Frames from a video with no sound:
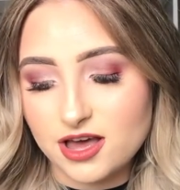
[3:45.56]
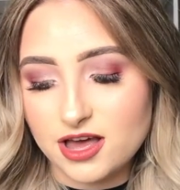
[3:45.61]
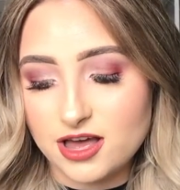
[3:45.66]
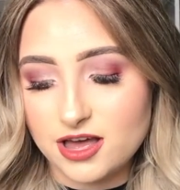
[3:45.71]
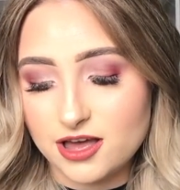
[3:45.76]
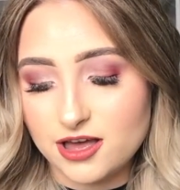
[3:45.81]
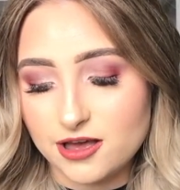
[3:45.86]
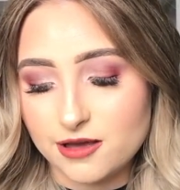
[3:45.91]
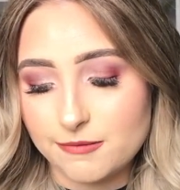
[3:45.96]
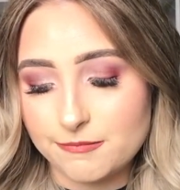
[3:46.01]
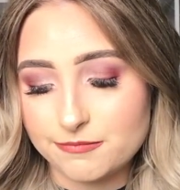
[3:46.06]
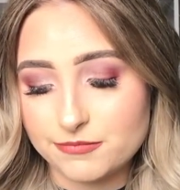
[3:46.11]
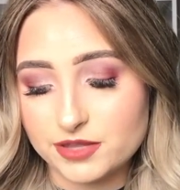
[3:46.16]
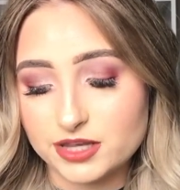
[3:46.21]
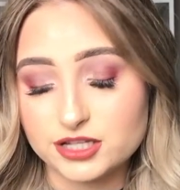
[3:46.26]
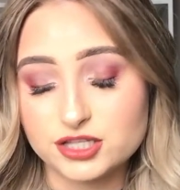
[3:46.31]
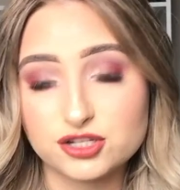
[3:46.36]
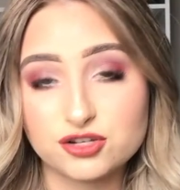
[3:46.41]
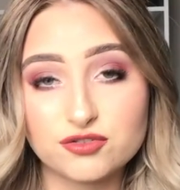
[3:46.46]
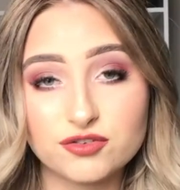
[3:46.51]
Um,
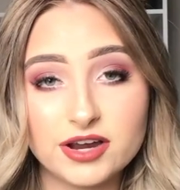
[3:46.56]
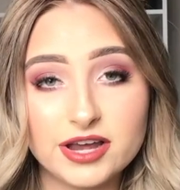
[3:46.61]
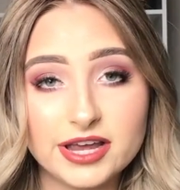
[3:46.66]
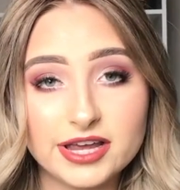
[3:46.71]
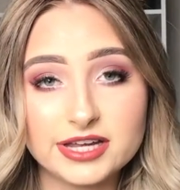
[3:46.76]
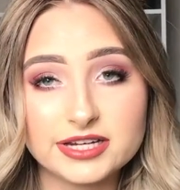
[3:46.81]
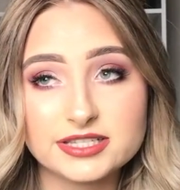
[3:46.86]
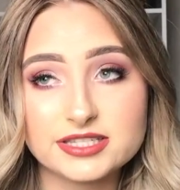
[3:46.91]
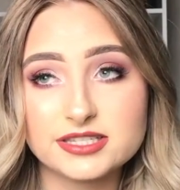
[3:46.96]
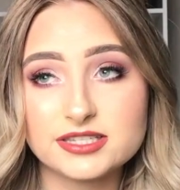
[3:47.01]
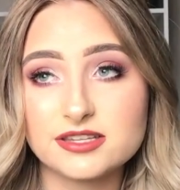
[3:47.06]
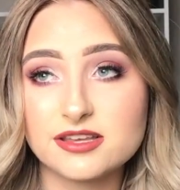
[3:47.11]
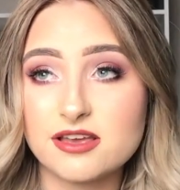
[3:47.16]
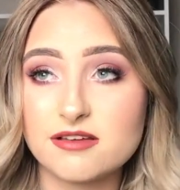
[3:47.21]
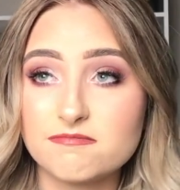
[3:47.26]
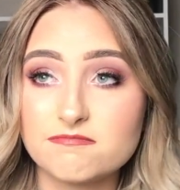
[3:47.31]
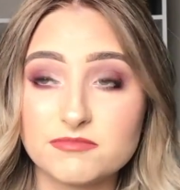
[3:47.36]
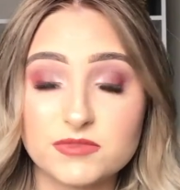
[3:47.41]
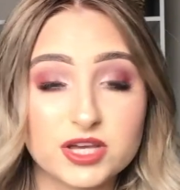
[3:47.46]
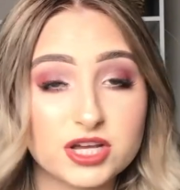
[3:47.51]
it's great
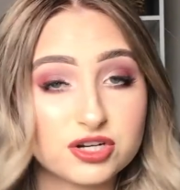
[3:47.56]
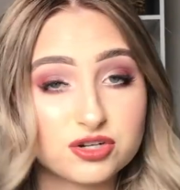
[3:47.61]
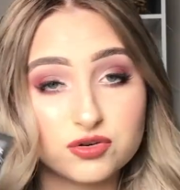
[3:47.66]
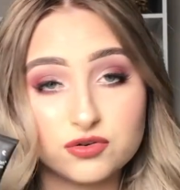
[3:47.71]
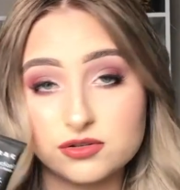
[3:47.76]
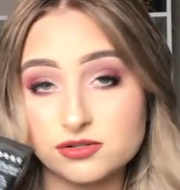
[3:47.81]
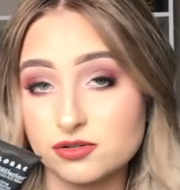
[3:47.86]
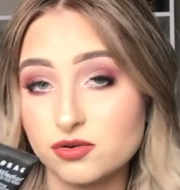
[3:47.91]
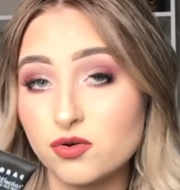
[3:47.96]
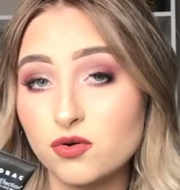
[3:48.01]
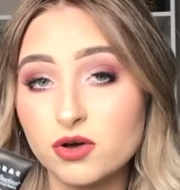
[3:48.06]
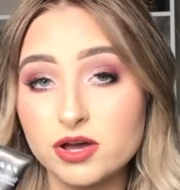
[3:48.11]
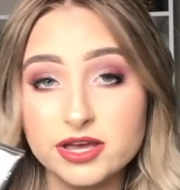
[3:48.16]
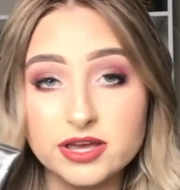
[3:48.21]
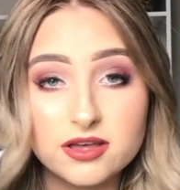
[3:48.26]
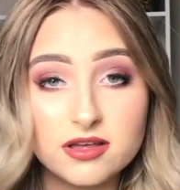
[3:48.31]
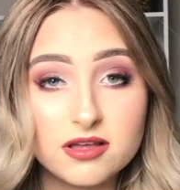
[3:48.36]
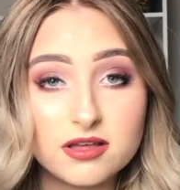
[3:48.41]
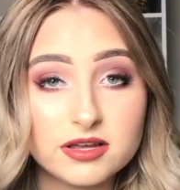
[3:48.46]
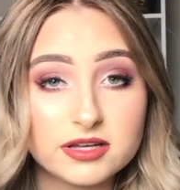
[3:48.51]
controls
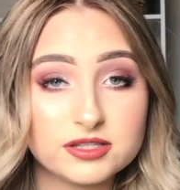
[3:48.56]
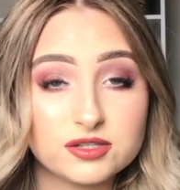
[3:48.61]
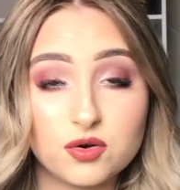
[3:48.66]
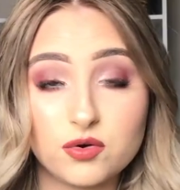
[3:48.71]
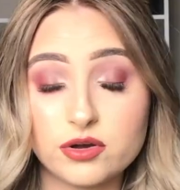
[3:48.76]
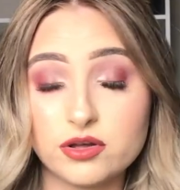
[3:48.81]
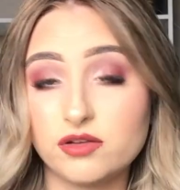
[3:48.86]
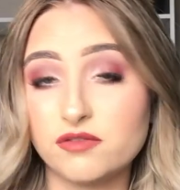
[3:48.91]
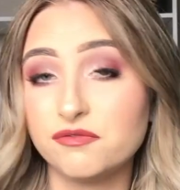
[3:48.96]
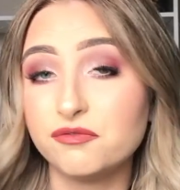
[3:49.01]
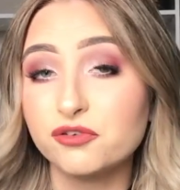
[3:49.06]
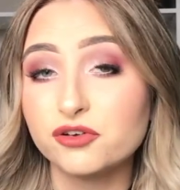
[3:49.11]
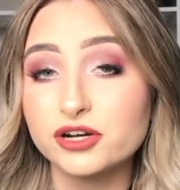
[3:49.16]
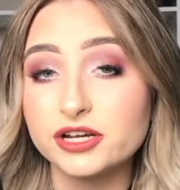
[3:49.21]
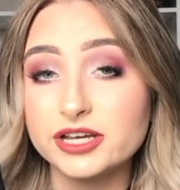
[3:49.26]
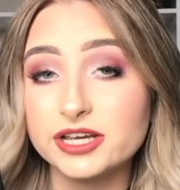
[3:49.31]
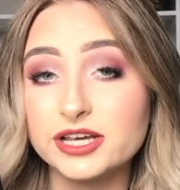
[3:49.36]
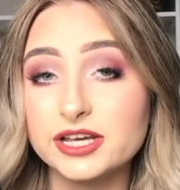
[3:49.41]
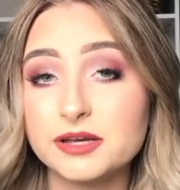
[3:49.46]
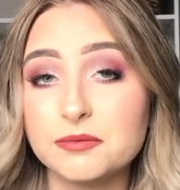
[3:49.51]
oil, it's oil
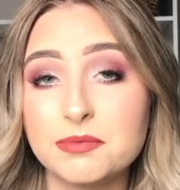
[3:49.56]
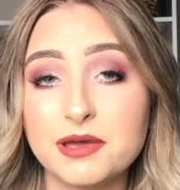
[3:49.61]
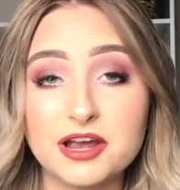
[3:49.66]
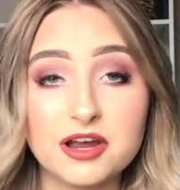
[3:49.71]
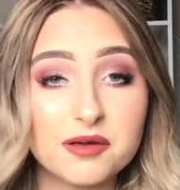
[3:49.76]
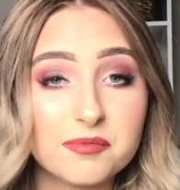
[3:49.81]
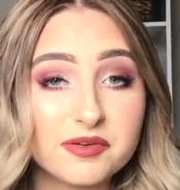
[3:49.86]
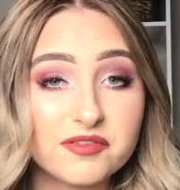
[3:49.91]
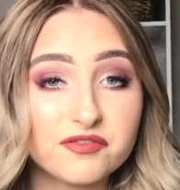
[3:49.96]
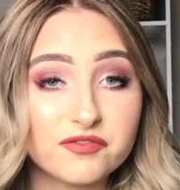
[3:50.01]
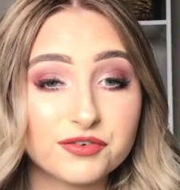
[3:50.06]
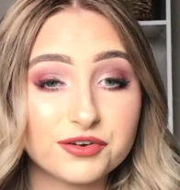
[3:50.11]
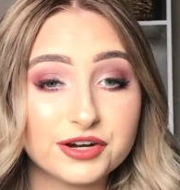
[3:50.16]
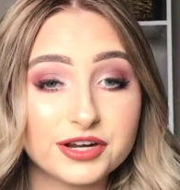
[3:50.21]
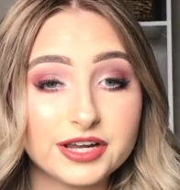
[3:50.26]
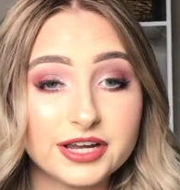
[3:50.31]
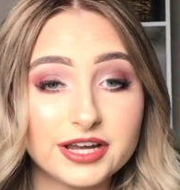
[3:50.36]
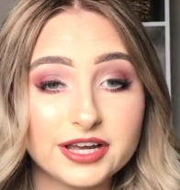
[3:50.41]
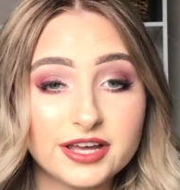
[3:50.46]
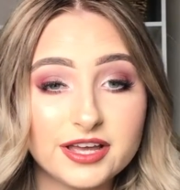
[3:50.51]
free, paraben
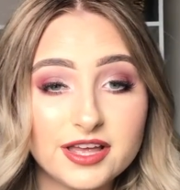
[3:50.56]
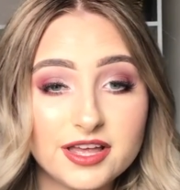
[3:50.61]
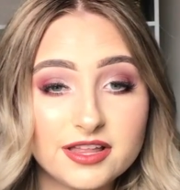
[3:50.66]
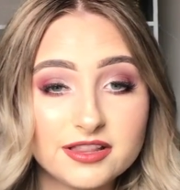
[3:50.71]
free.